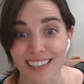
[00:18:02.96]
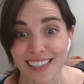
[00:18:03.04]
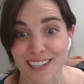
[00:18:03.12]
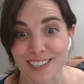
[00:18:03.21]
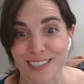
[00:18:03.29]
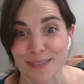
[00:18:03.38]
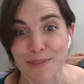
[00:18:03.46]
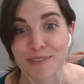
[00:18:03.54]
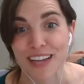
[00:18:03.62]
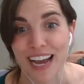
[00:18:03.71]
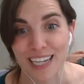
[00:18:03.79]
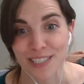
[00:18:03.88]
actually moved
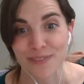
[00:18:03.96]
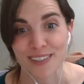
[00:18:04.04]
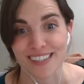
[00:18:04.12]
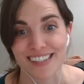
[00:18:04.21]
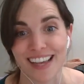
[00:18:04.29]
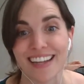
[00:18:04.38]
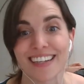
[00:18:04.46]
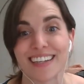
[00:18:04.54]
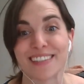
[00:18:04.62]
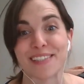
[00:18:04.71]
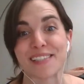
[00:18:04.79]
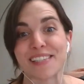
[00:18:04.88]
to Asheville sight
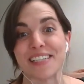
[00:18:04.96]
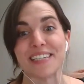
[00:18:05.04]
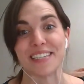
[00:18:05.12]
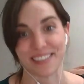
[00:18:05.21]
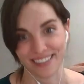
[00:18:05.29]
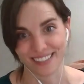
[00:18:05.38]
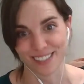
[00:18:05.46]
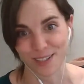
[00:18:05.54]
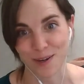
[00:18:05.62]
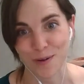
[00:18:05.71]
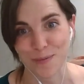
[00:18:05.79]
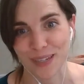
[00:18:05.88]
unseen
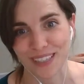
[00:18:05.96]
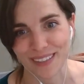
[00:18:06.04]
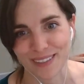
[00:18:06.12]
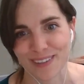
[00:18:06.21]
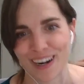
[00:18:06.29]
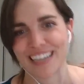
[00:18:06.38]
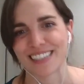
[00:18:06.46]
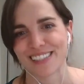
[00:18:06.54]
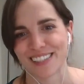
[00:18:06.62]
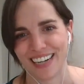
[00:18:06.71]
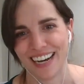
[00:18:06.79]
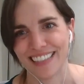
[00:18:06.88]
to open the
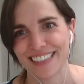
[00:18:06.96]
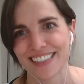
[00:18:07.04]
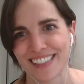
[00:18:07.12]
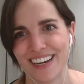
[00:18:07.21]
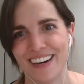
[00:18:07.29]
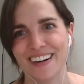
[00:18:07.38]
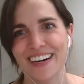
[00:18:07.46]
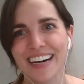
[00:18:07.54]
restaurant. So